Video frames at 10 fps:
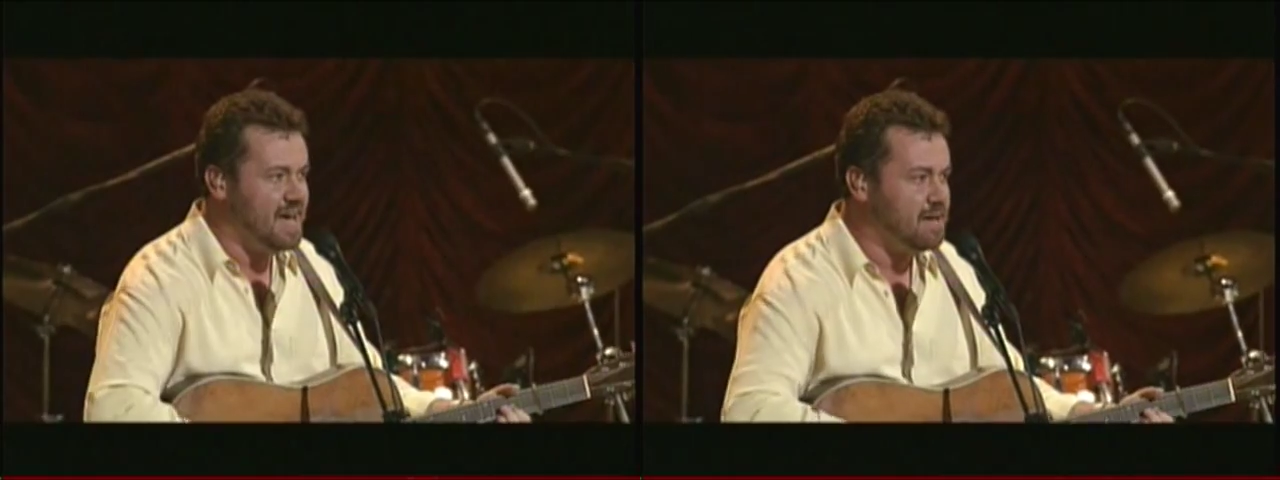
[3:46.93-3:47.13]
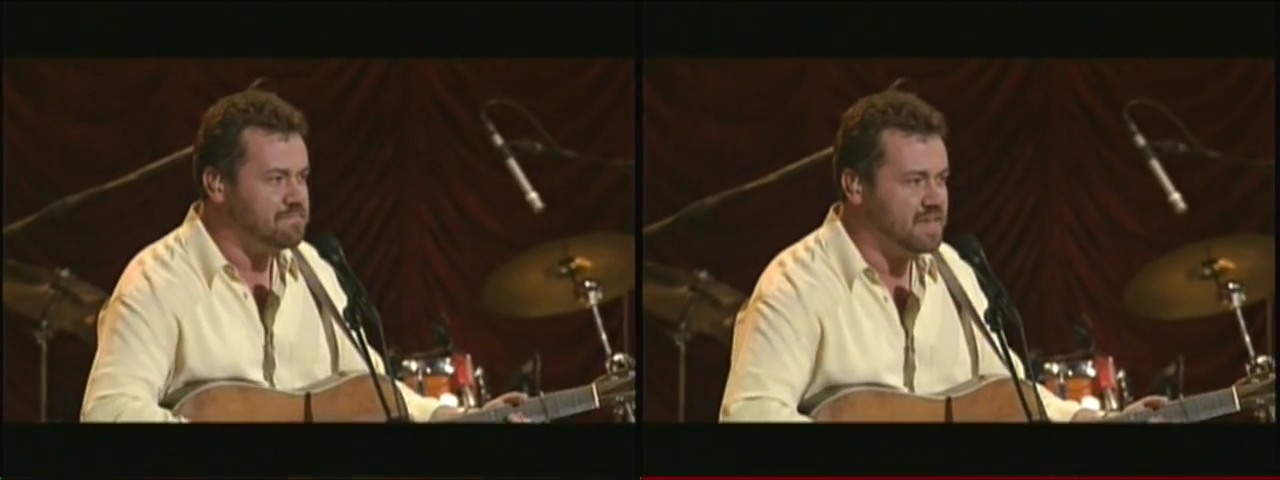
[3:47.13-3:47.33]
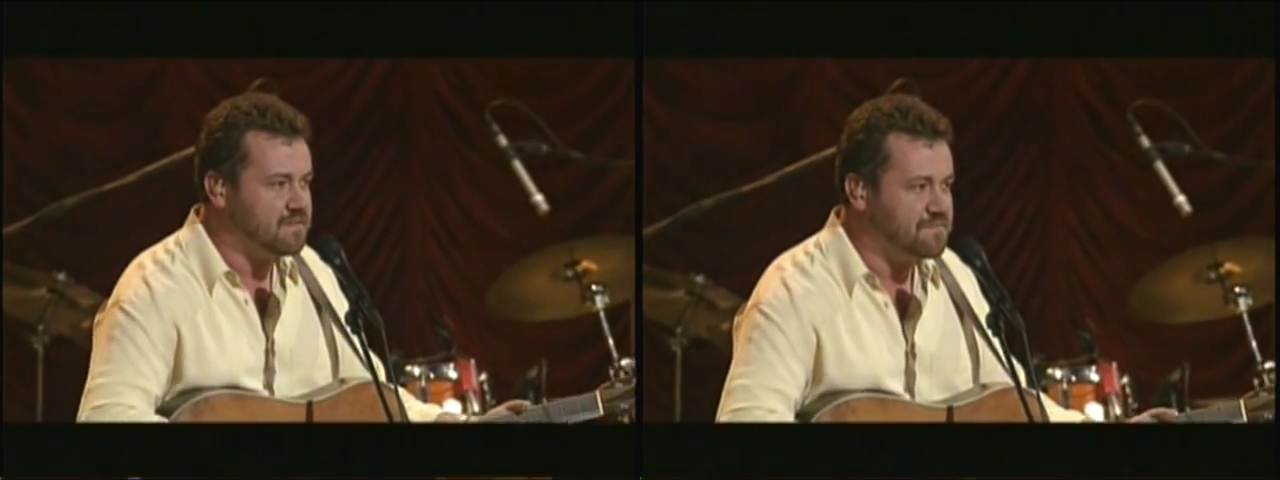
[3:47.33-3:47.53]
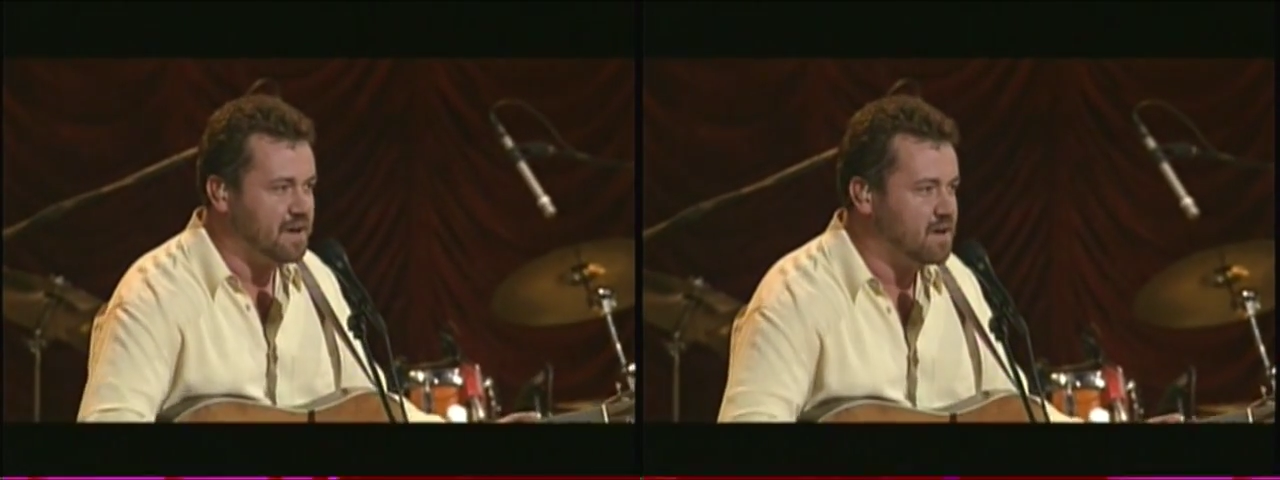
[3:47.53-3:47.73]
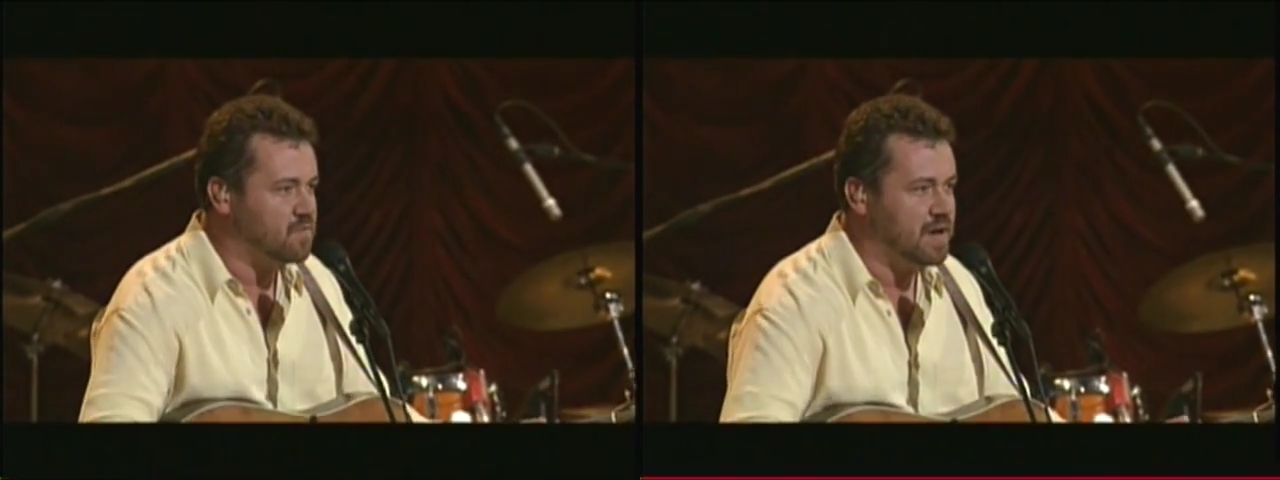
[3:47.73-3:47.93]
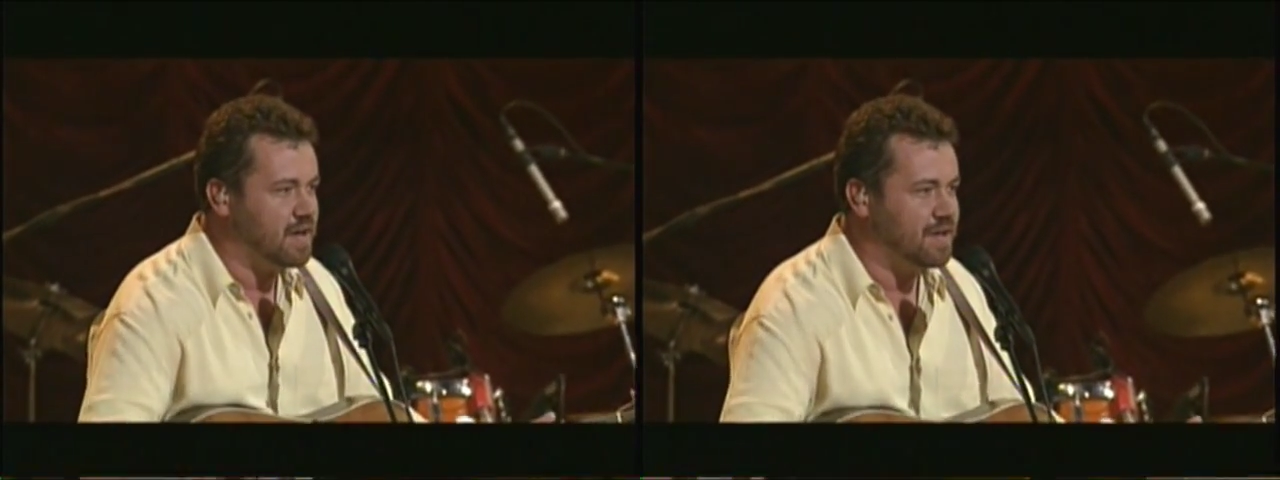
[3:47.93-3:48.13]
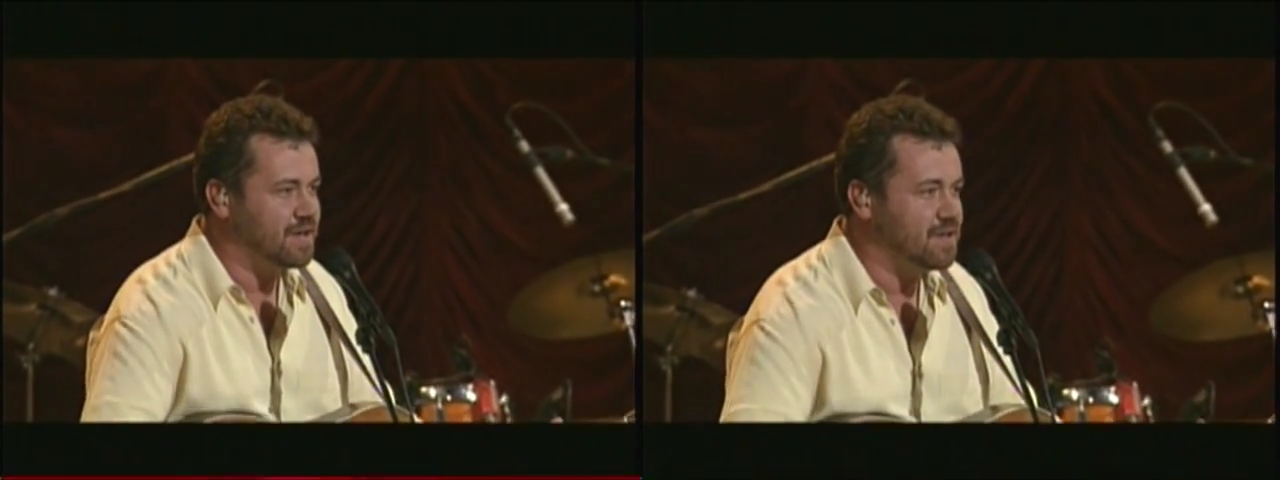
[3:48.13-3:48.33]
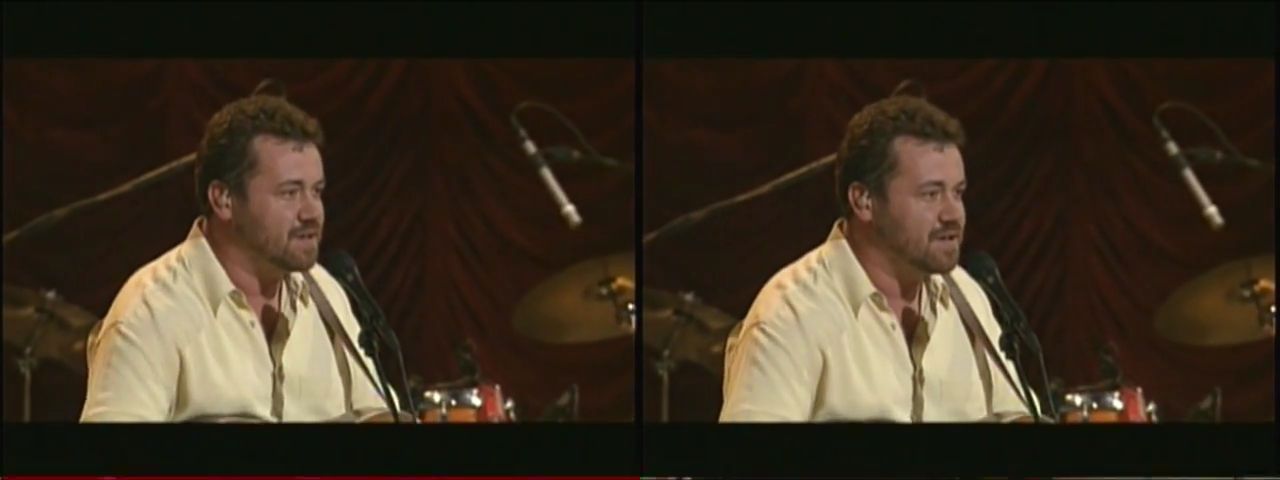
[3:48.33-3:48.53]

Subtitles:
up seeing bluegrass music,